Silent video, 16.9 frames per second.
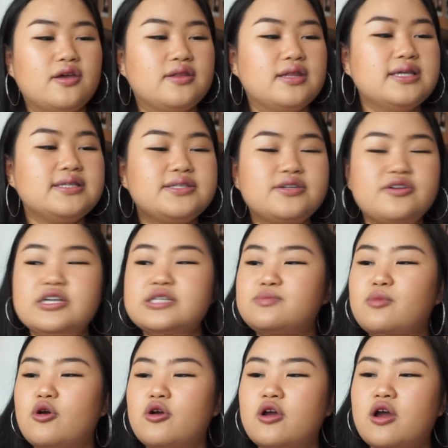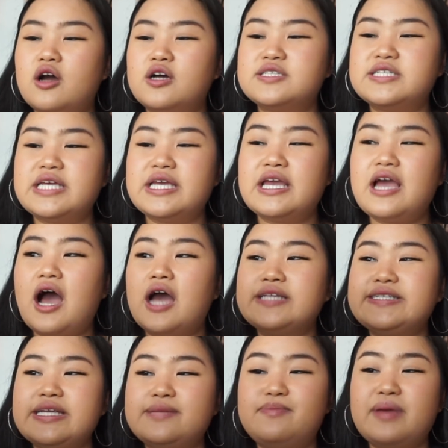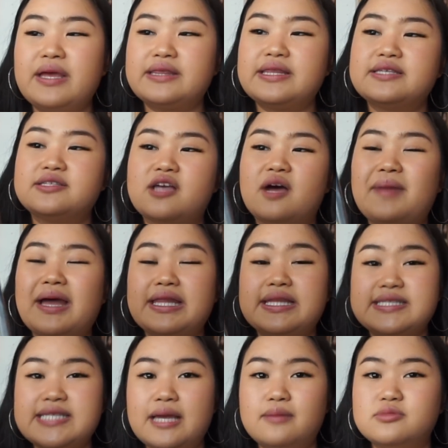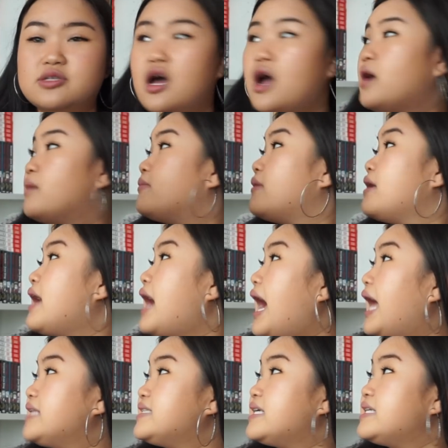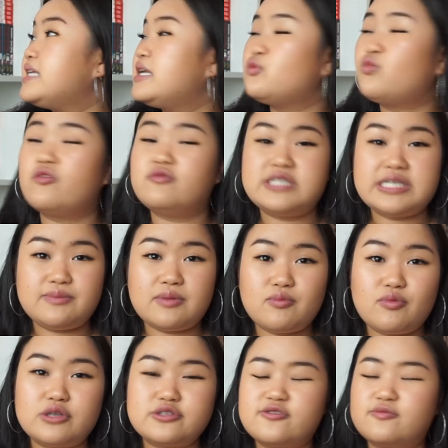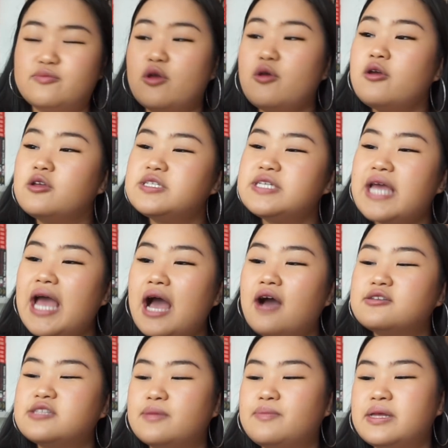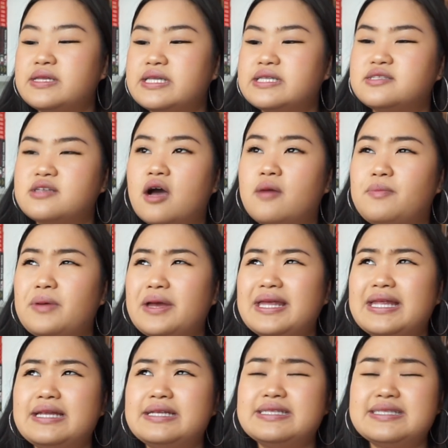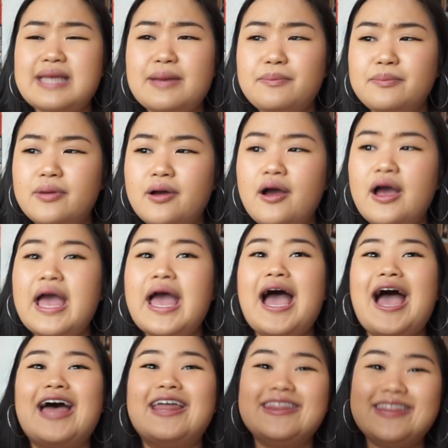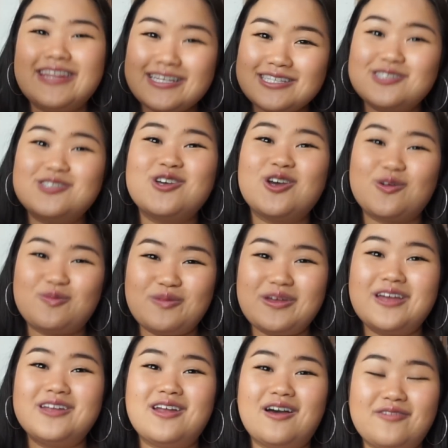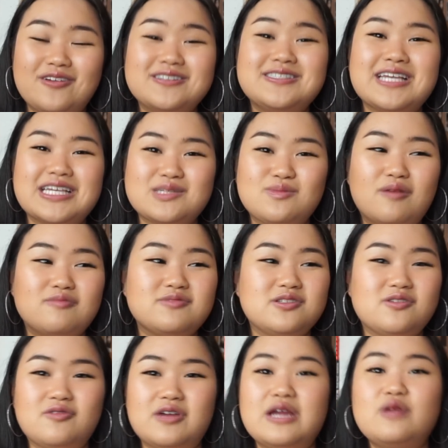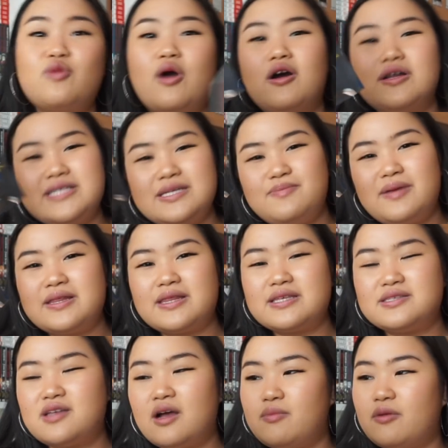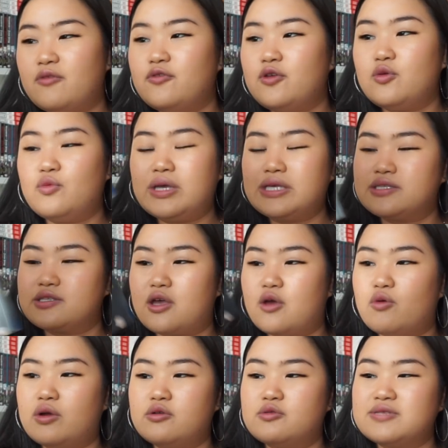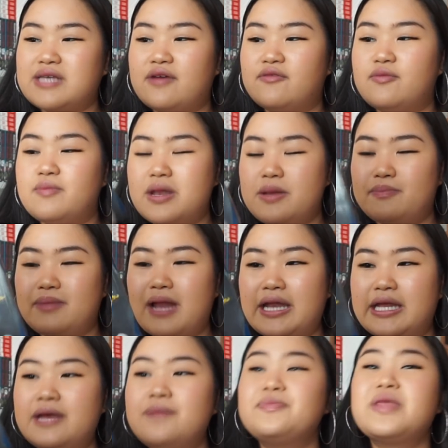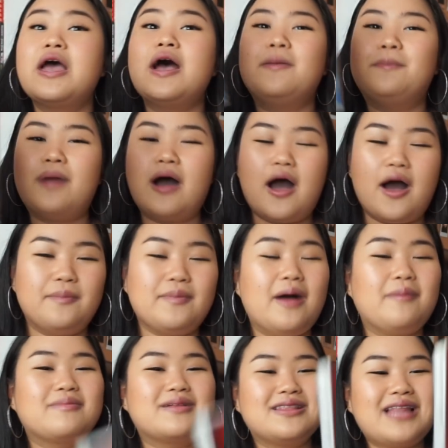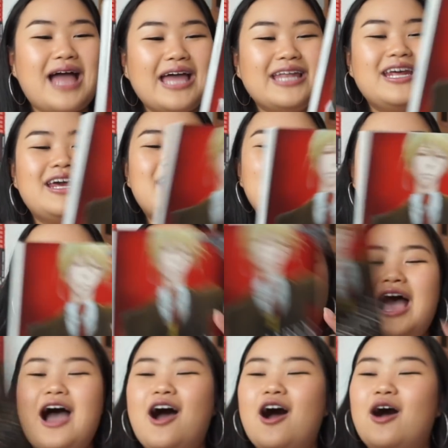this series, Moriarty, I did pick this up at the same time as I did with Demon Prince of Momochi House. I picked this up in December, and this took me another 6 months to read. Well, I did pick this up a few weeks ago when I was at Forbidden Planet, but I'm glad that